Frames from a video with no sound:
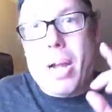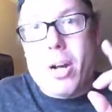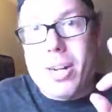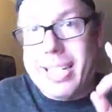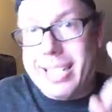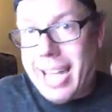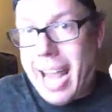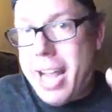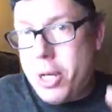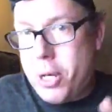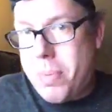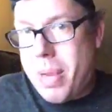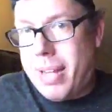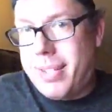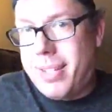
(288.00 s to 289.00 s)
better
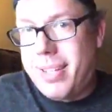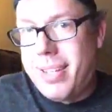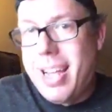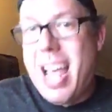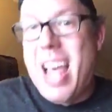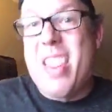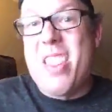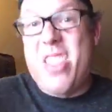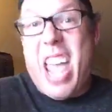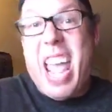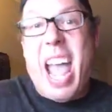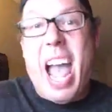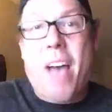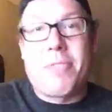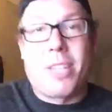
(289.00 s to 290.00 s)
engagement,
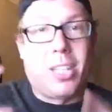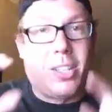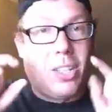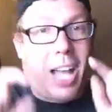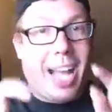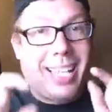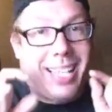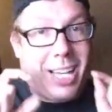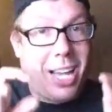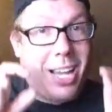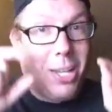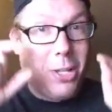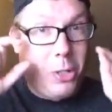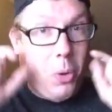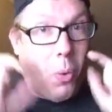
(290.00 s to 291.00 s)
they have to like
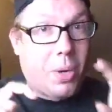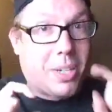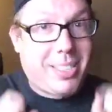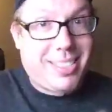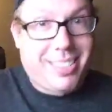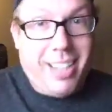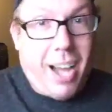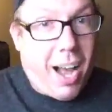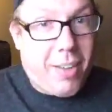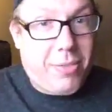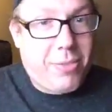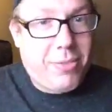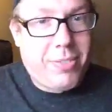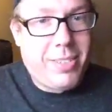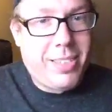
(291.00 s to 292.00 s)
your stuff.